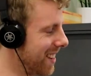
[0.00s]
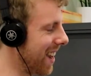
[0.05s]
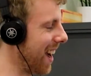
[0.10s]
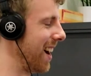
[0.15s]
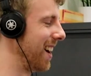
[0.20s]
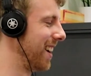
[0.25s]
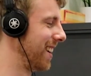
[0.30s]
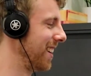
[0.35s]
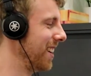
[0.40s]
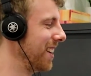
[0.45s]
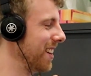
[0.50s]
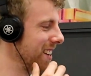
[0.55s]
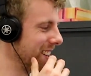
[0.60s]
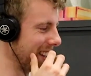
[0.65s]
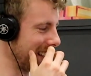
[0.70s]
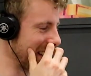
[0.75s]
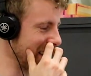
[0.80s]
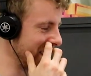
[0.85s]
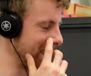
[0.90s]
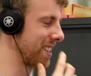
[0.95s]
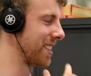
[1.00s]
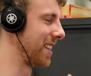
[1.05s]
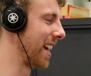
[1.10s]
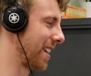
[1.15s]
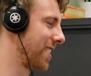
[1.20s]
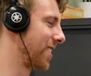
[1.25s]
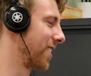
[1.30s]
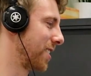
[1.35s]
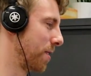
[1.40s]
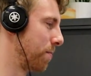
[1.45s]
Yeah, like
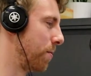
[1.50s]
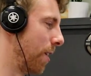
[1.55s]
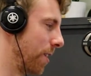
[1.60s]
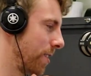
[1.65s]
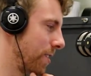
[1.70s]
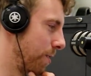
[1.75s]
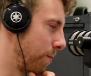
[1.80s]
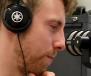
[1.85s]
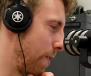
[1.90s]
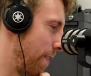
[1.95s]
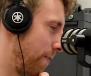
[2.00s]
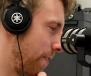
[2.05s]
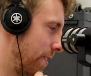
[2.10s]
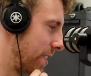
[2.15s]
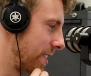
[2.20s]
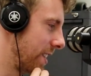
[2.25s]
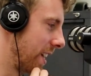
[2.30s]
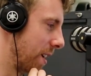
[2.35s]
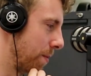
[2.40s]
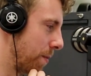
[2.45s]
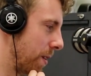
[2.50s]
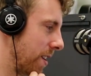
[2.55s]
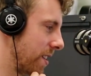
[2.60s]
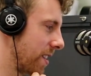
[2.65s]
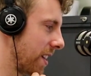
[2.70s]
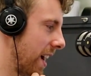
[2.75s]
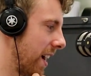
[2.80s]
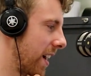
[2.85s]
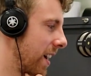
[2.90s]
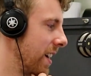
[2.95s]
that's just a personal preference thing. But
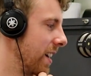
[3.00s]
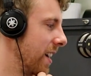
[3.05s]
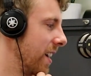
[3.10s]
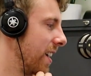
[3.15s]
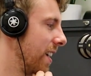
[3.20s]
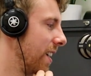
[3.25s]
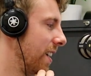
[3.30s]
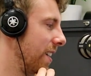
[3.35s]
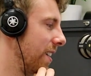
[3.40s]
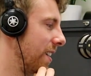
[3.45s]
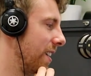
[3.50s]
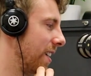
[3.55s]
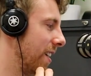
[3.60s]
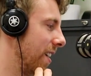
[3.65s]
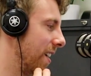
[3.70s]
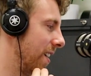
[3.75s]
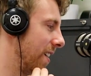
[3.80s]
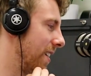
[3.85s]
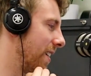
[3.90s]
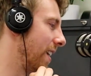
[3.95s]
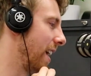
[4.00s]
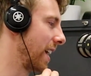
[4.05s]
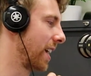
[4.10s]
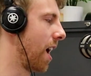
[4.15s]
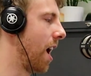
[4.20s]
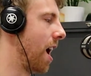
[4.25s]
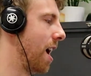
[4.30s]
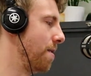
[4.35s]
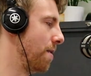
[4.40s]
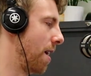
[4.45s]
it's like
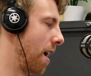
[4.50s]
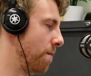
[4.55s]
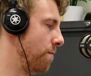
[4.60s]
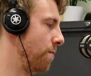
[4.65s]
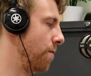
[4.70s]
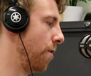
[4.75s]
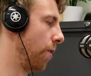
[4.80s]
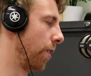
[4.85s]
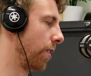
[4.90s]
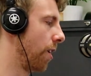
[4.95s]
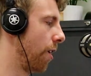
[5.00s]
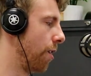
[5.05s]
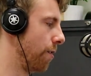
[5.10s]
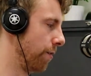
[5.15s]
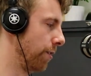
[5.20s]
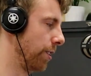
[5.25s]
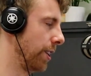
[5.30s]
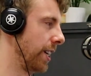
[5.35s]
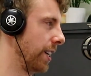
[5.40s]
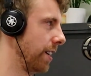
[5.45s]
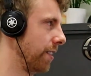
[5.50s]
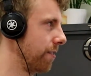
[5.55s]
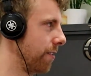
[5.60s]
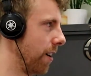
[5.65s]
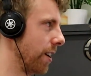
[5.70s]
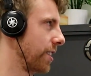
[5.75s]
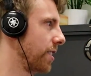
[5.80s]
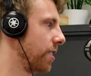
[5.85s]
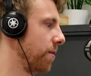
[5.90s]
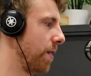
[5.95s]
I'm not overly
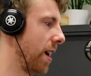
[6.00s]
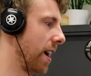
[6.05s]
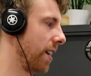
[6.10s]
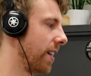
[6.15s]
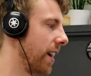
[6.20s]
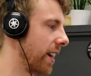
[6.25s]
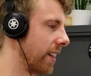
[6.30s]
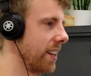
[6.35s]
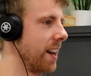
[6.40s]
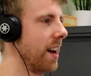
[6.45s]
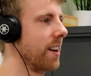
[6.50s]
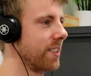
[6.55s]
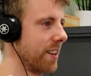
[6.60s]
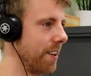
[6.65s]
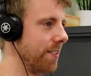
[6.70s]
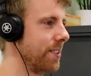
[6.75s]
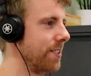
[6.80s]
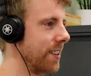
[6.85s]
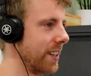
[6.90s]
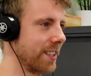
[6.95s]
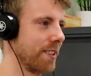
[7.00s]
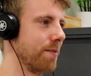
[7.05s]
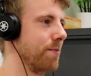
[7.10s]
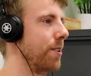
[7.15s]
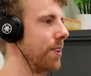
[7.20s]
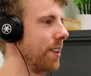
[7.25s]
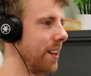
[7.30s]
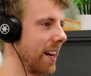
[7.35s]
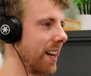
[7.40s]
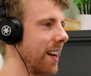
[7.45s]
fussed about like the Alzheimer's things. I'm
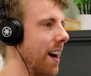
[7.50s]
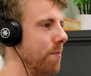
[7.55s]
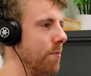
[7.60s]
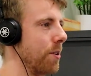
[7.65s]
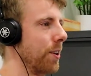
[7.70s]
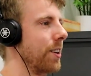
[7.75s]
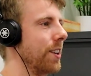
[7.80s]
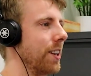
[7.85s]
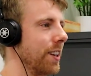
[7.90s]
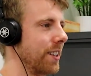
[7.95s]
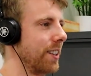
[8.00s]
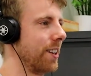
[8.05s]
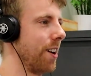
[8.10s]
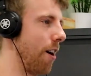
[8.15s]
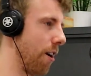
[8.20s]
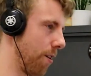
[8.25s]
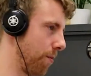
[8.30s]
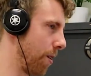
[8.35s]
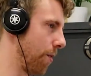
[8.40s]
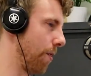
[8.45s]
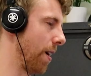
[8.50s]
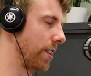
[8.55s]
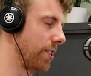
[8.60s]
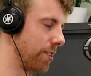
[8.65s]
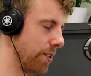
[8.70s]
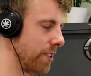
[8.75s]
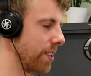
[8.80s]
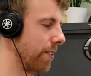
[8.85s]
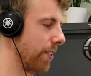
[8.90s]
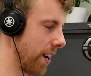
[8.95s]
not going to go out of my way to
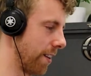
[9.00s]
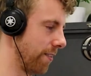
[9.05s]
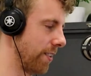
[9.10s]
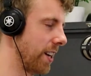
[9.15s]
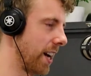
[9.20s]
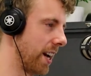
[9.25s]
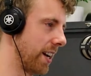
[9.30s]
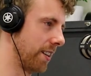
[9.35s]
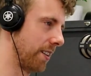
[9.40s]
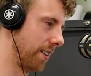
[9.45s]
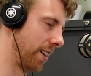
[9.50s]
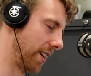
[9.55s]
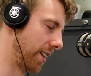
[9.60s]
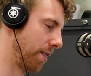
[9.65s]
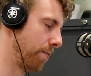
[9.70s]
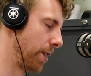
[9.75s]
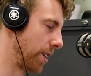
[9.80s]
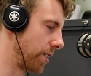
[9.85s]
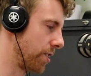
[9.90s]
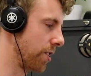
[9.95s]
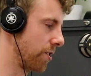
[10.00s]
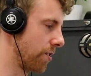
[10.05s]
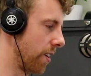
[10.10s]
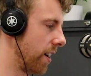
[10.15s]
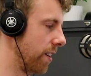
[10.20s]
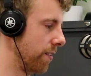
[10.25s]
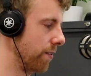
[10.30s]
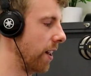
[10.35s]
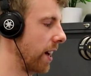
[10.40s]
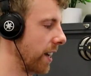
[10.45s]
do something every day in a bid to
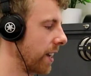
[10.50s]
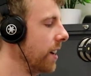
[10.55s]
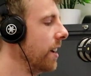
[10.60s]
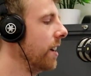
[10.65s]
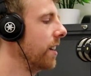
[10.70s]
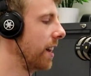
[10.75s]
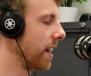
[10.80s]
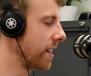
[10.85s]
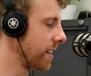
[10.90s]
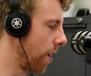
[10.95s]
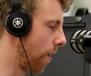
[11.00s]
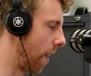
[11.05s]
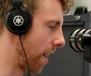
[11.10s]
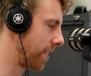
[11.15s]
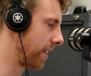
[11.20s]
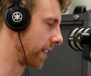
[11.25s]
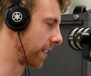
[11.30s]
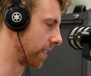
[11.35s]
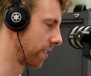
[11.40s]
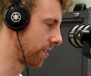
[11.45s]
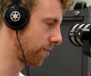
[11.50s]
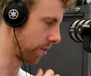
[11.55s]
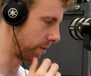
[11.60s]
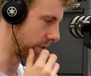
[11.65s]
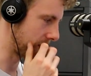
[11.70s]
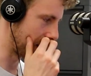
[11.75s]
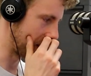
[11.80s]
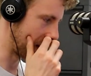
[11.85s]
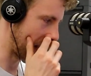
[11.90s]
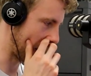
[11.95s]
try to, like, that's how I think it
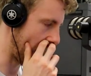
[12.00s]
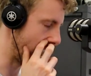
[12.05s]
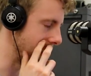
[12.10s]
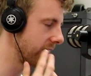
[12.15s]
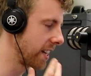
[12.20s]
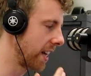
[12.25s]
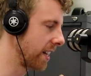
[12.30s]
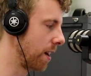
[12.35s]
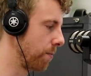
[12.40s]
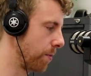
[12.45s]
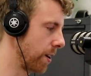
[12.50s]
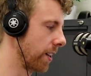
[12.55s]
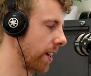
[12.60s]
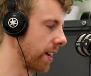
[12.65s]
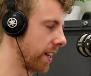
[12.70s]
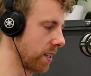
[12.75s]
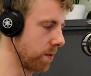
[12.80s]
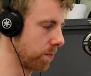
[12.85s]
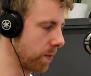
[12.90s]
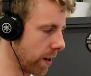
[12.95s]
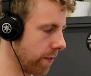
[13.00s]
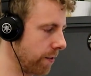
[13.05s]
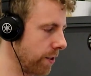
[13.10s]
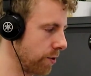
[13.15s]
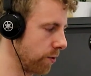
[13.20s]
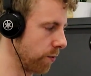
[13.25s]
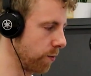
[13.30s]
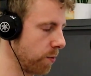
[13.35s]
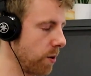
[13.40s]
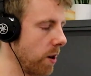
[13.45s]
through. So like, I say that being like, it's
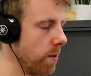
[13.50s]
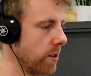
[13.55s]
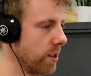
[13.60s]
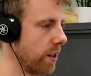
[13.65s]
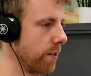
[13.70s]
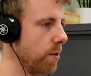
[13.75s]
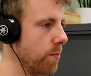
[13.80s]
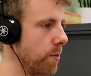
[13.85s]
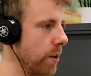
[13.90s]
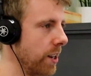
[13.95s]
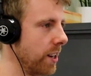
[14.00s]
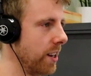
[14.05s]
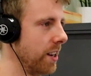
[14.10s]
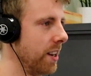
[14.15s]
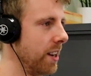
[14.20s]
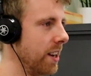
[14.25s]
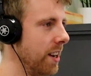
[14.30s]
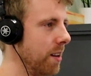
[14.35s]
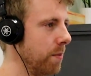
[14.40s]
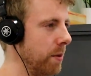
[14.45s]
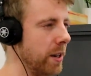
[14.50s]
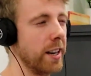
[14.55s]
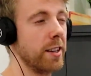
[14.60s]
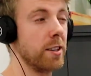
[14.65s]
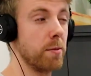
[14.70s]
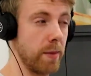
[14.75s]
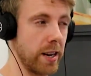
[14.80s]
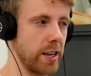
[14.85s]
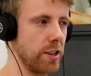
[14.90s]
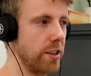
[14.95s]
beneficial for pretty much everybody, but that
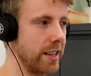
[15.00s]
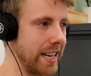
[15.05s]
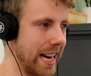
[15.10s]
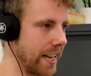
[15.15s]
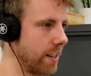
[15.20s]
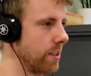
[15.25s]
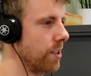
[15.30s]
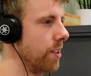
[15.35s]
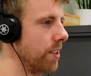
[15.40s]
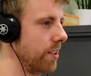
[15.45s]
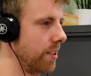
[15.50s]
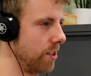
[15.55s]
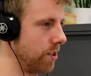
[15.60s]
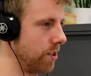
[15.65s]
doesn't mean you need to